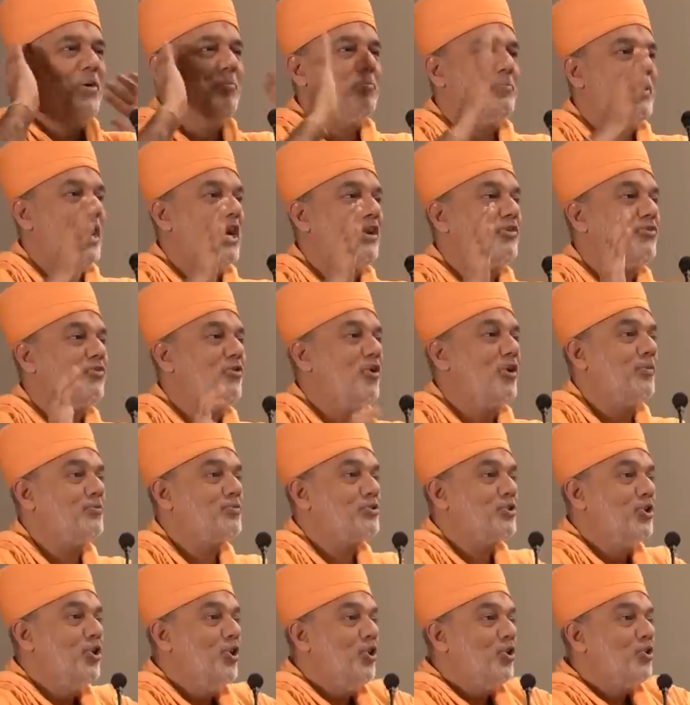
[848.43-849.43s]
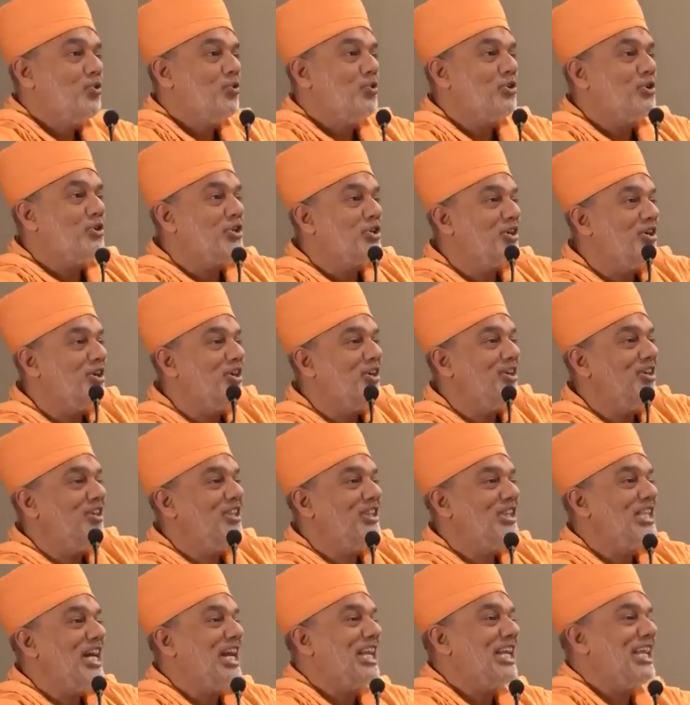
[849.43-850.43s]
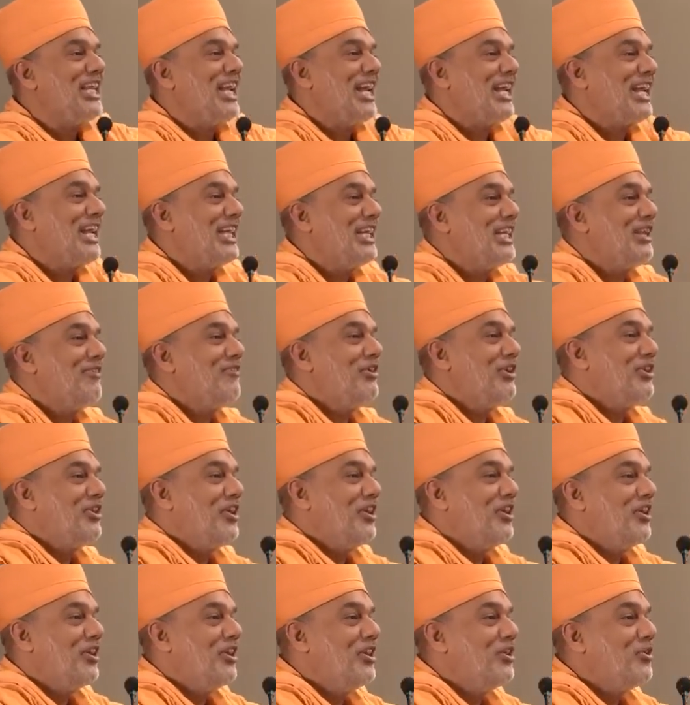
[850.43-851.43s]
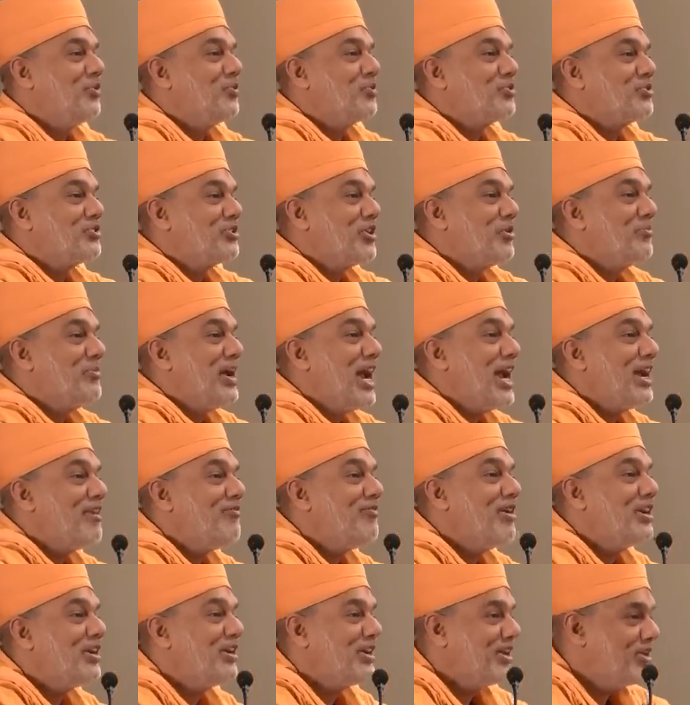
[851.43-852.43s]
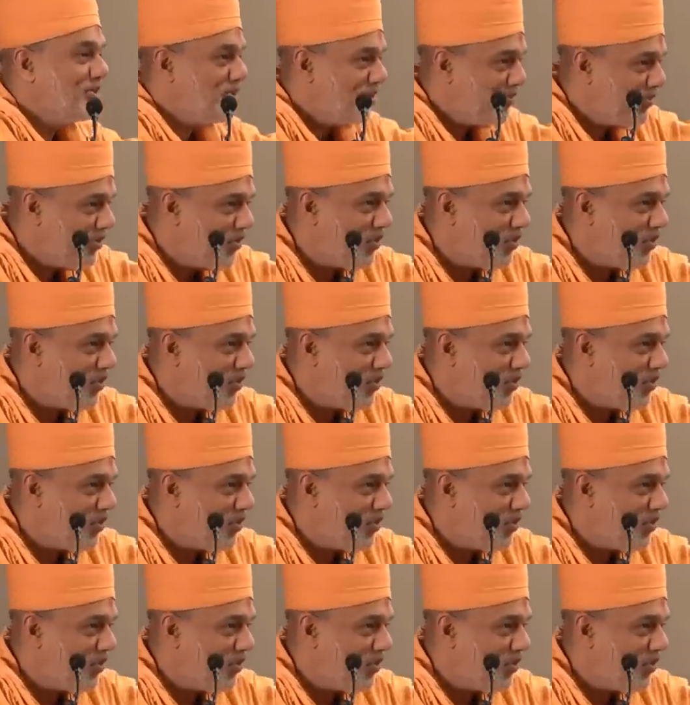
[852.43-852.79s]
platforms to turn that negativity into some advantage of